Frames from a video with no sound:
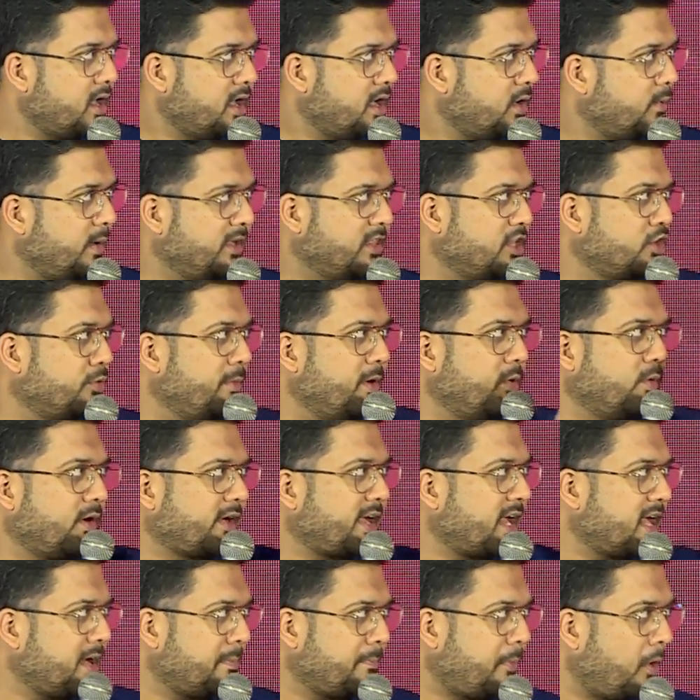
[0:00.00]
Whether you've been
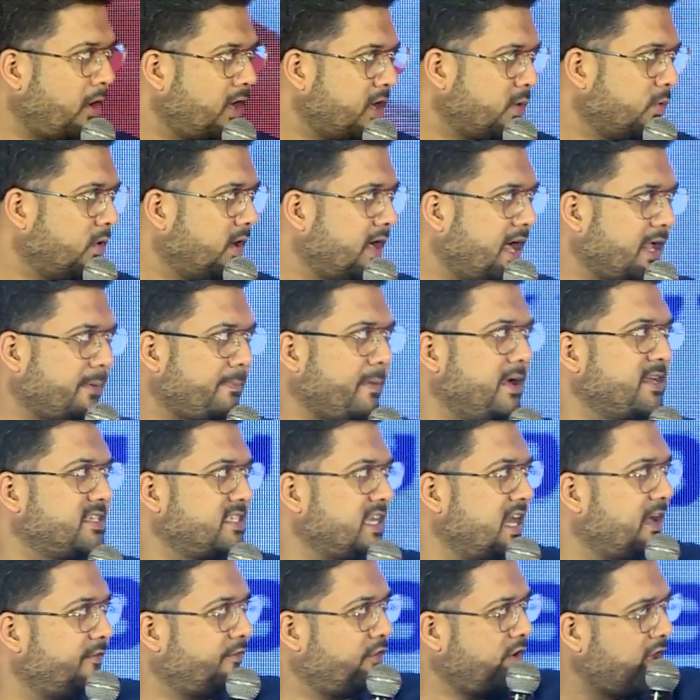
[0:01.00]
working in Bollywood like
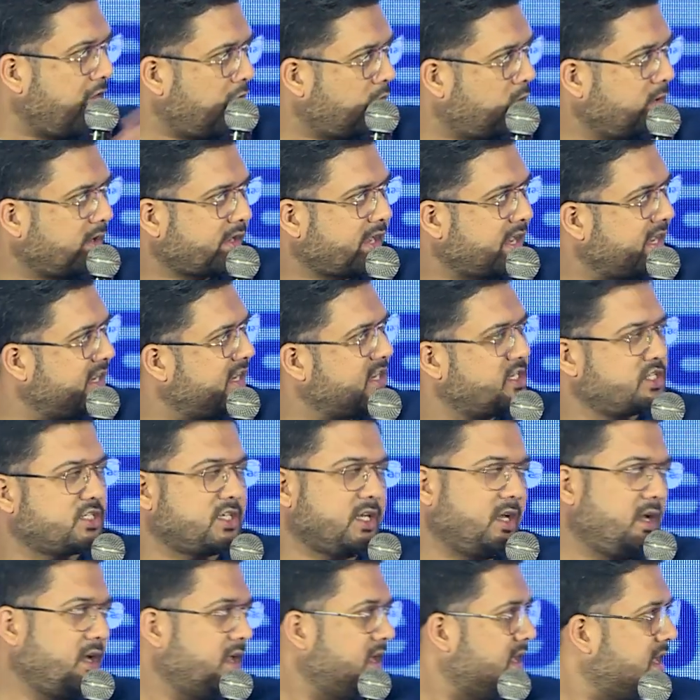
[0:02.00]
myself or now working in
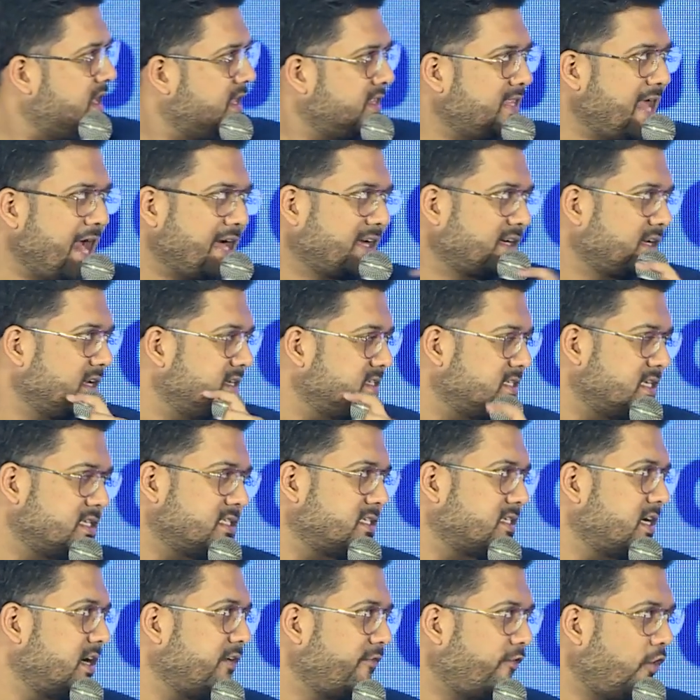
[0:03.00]
digital, that
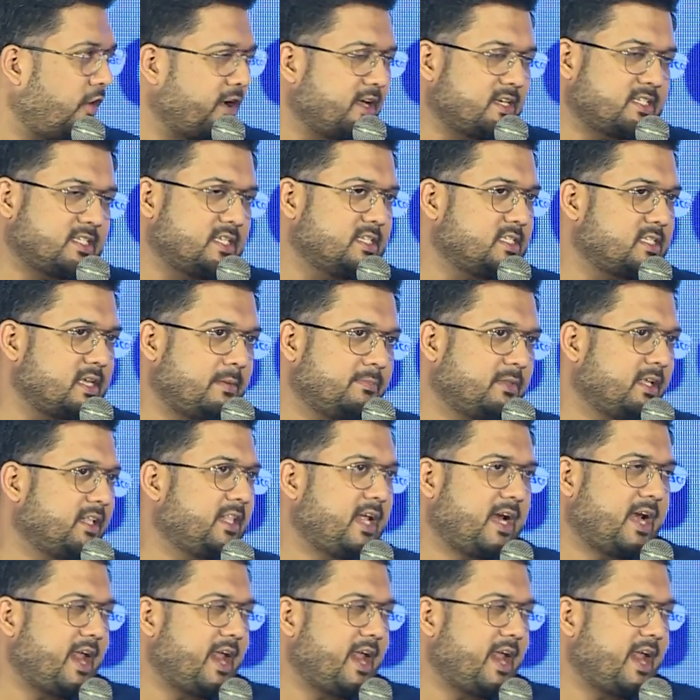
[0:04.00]
consistent voice is something that